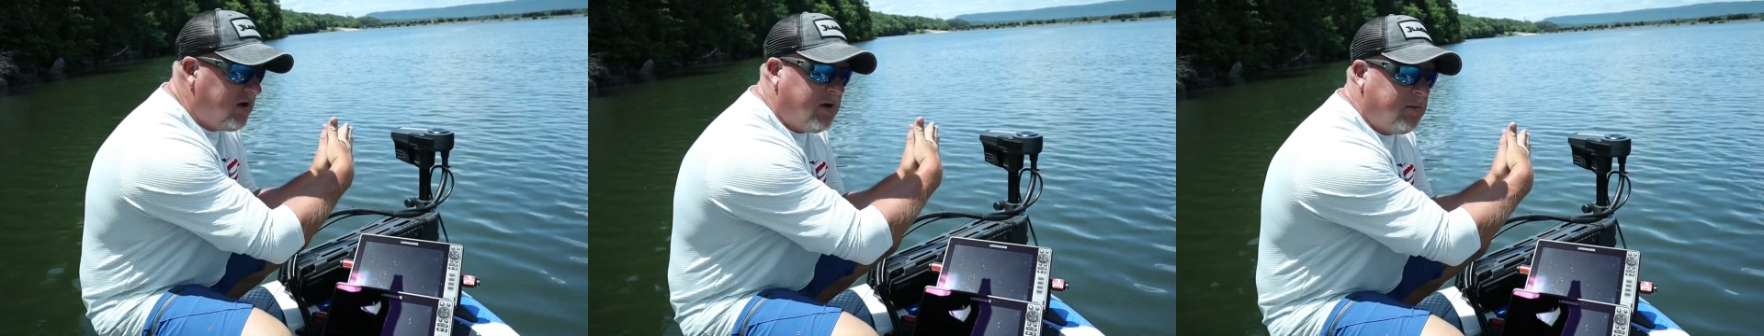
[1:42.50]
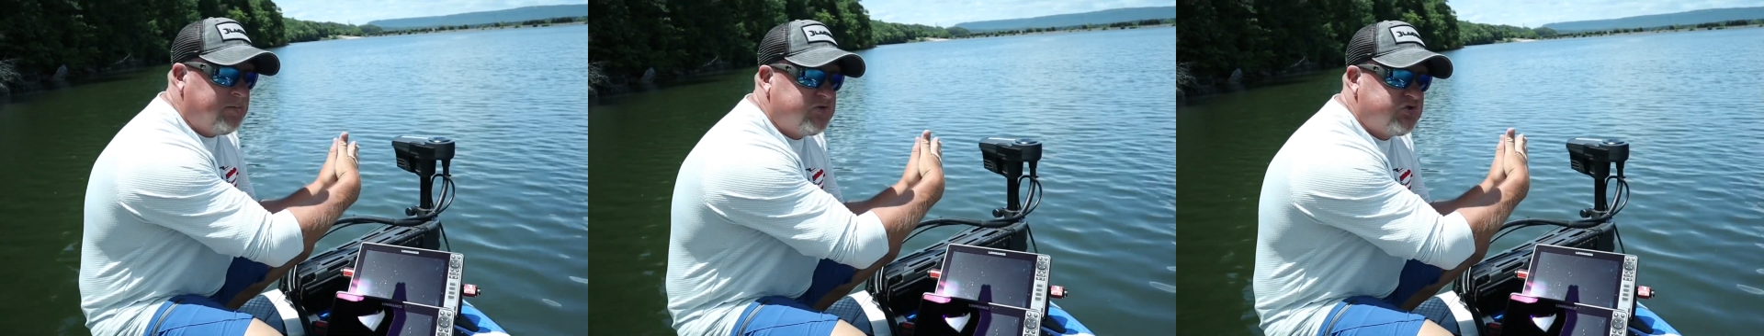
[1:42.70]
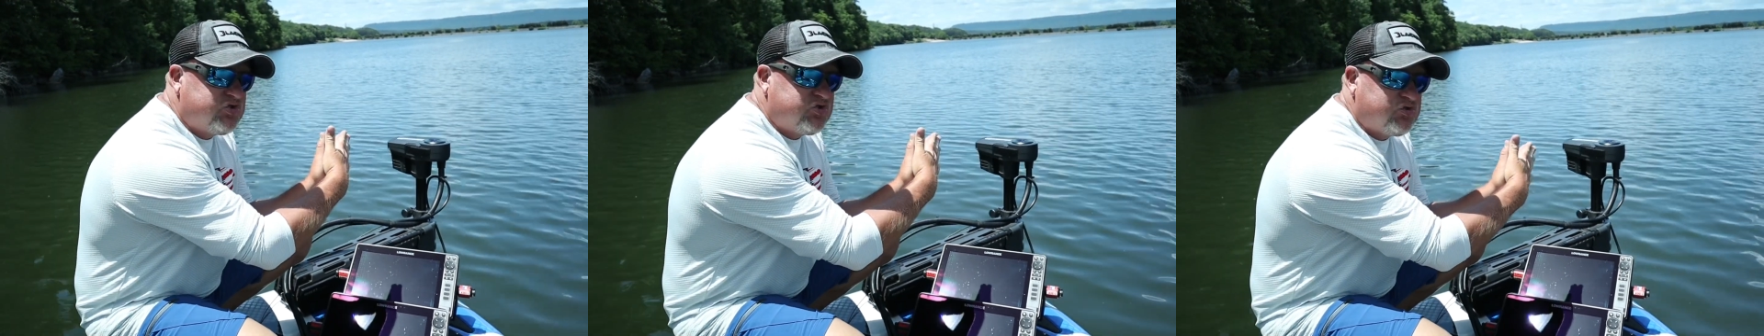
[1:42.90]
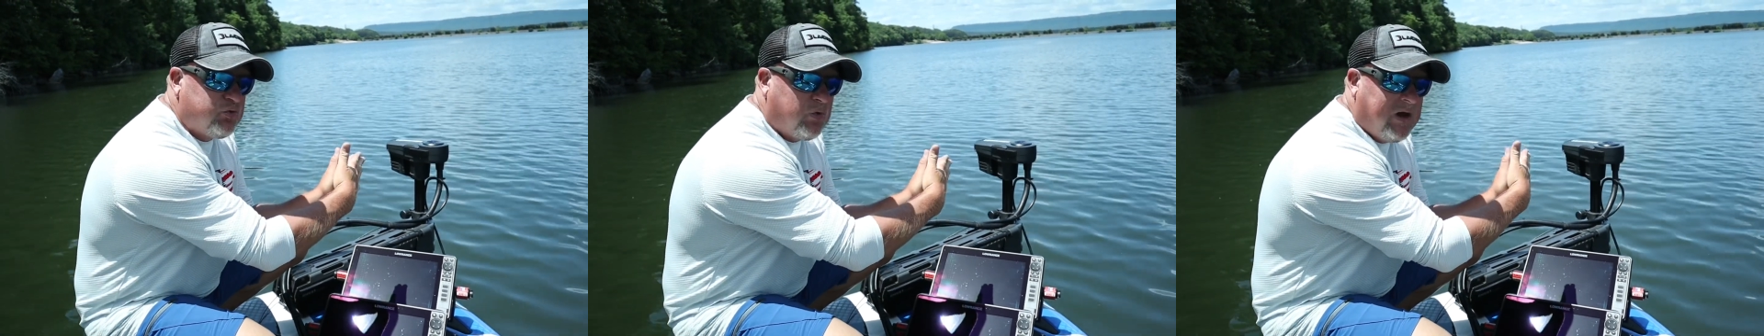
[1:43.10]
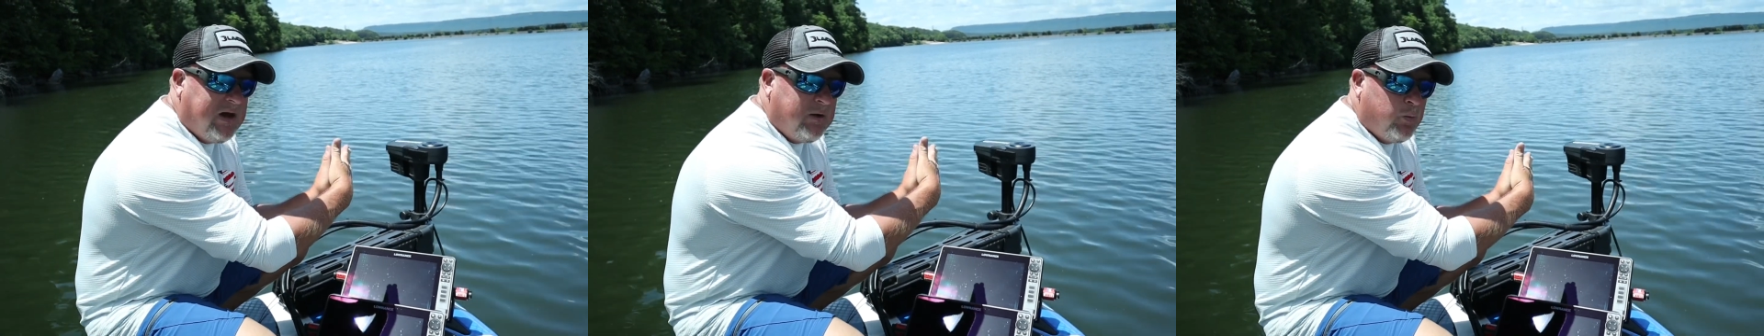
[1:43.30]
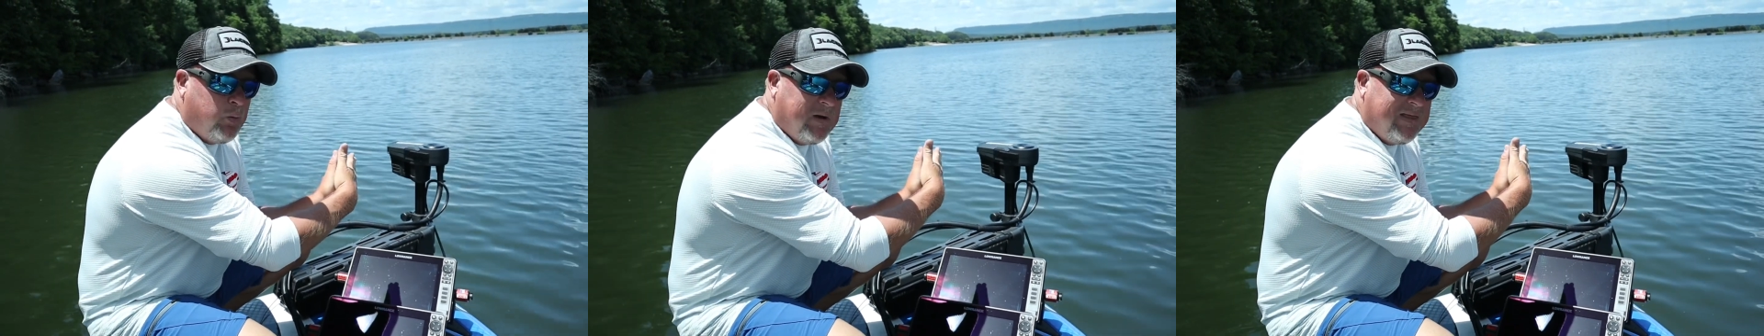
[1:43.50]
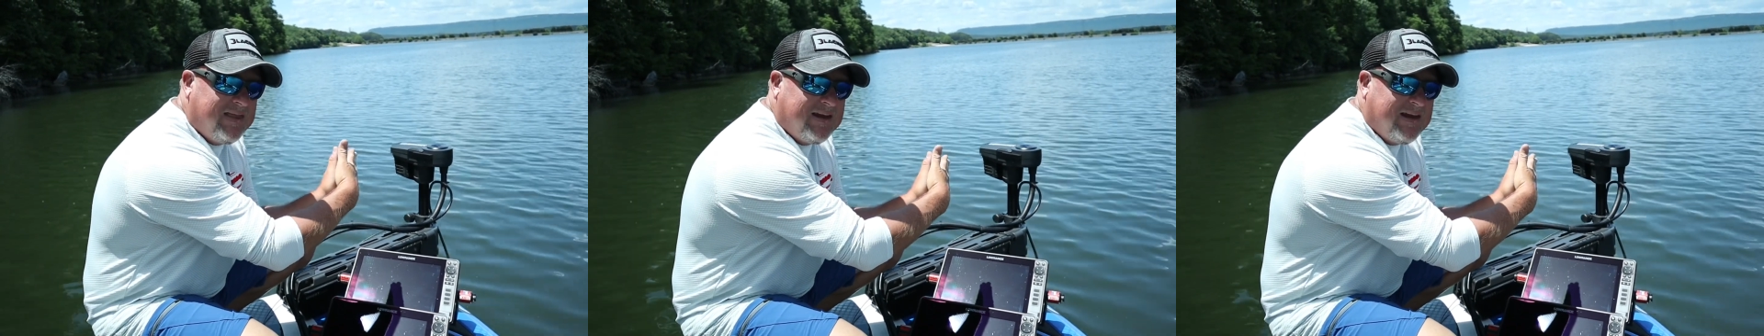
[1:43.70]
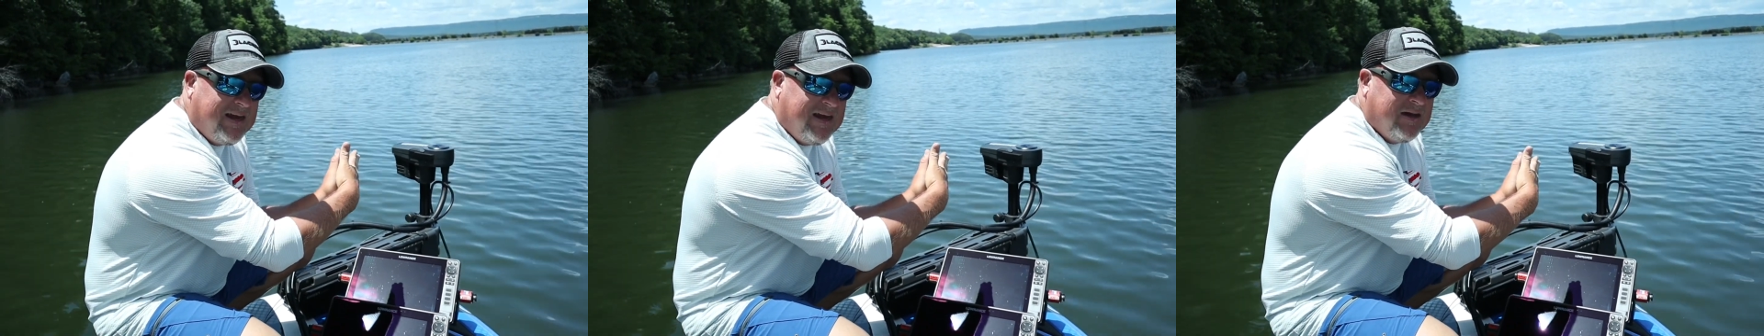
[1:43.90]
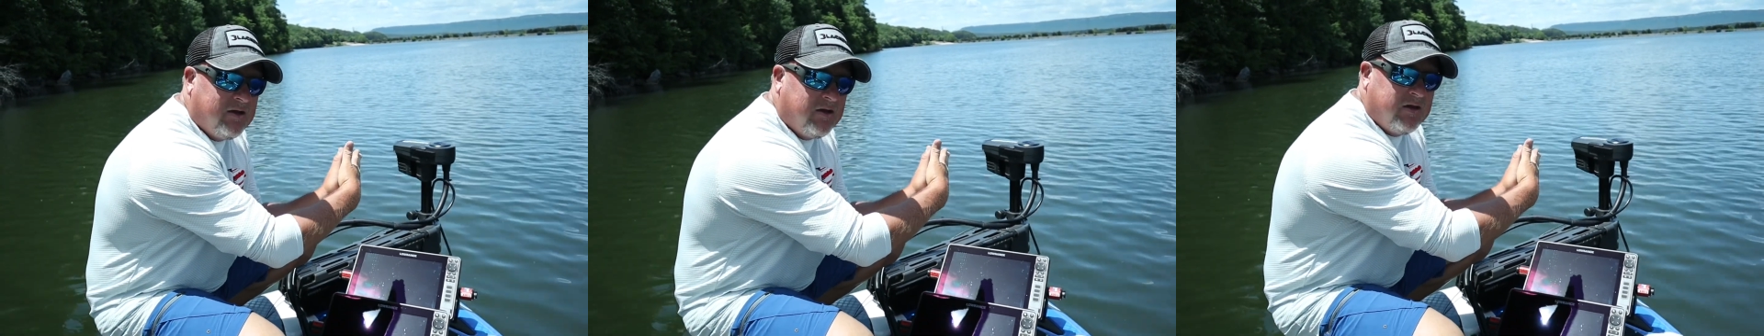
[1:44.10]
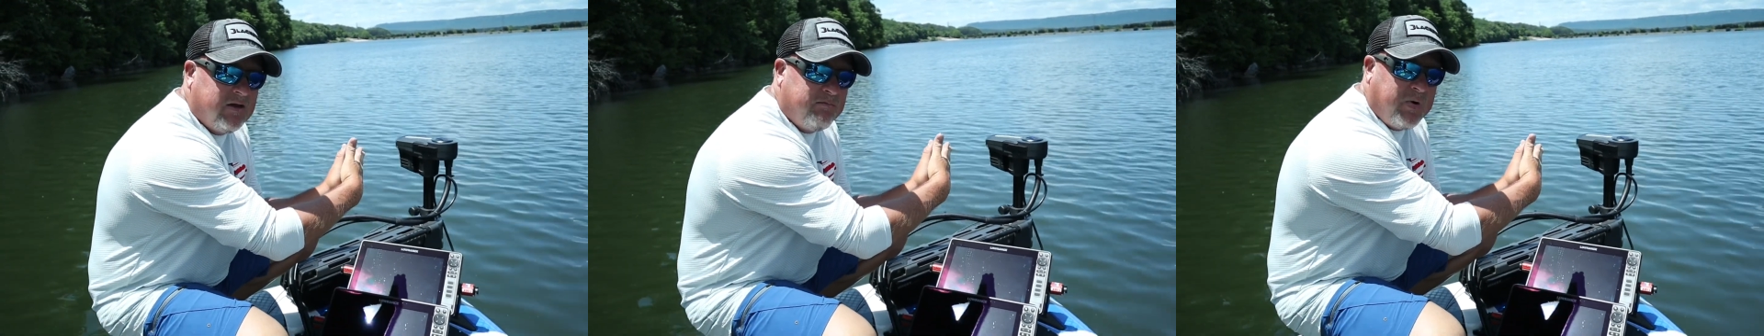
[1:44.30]
up straight with the
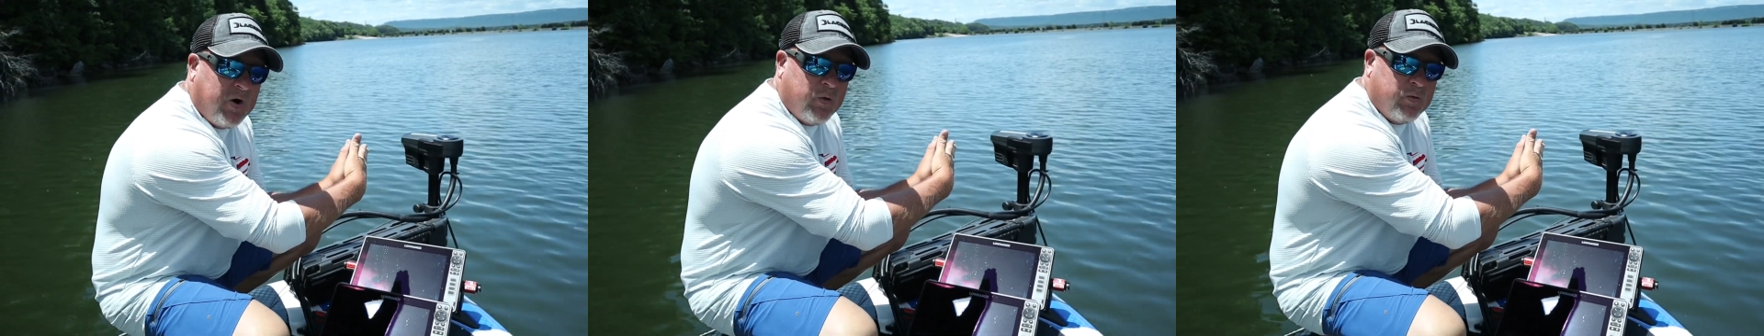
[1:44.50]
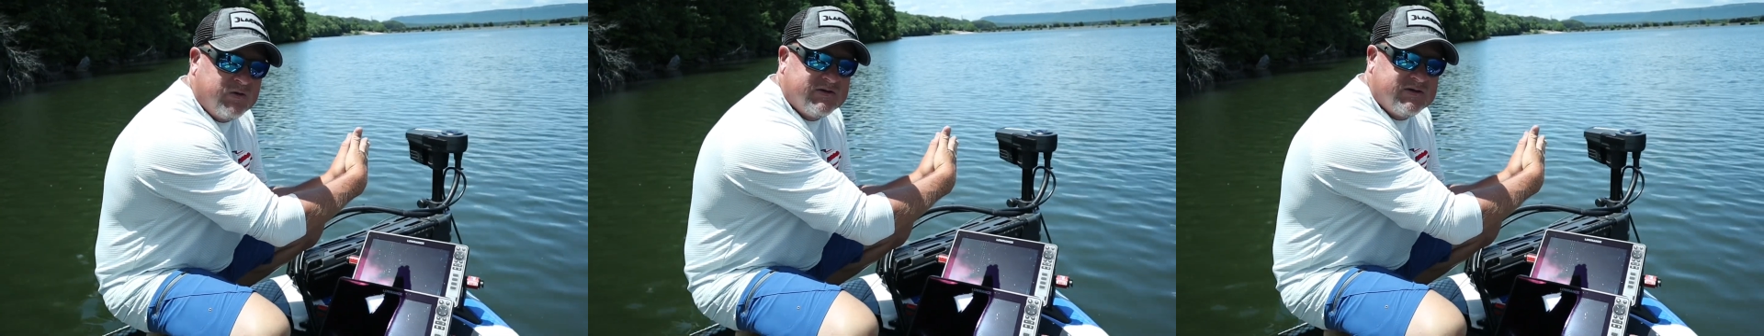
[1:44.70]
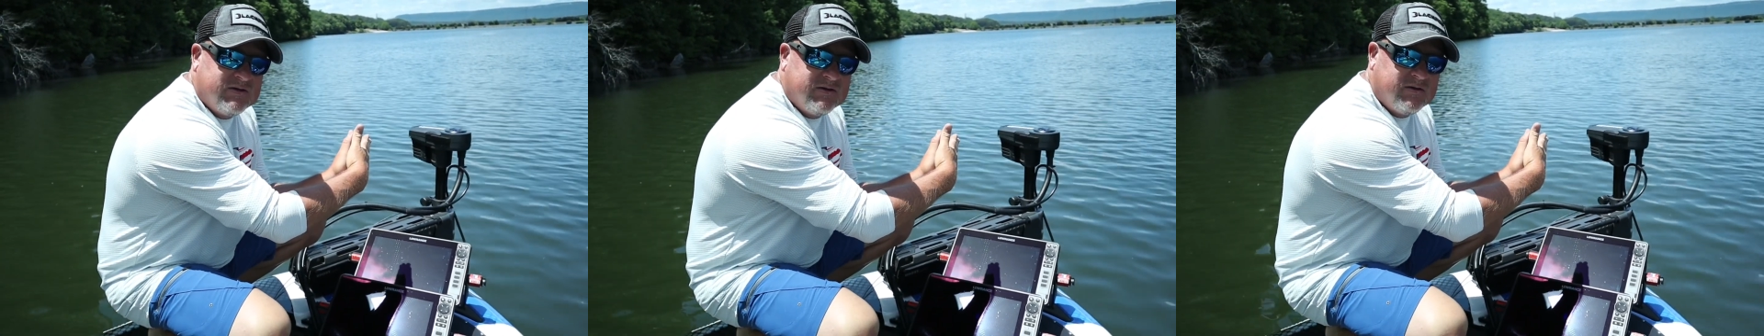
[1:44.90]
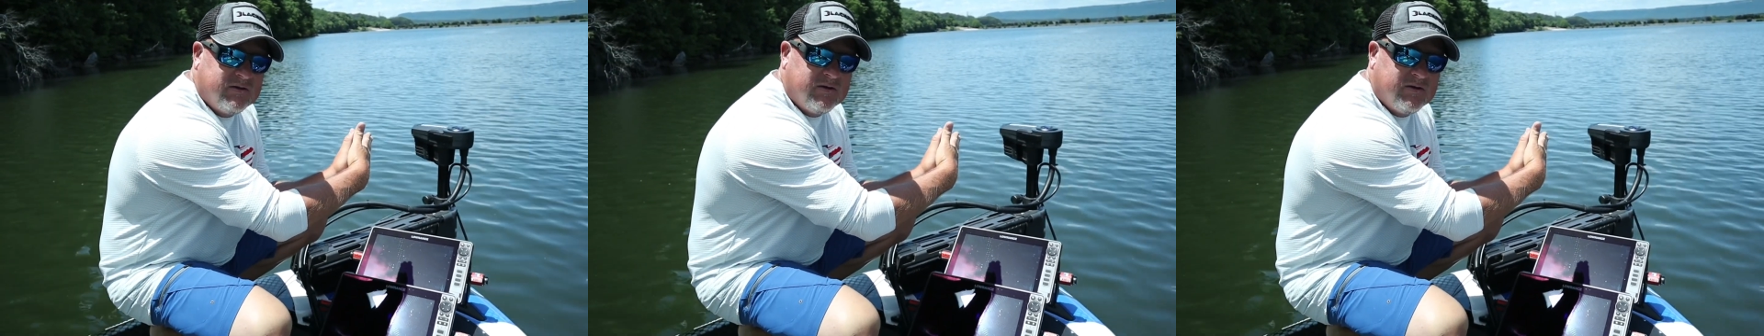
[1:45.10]
keel of the boat.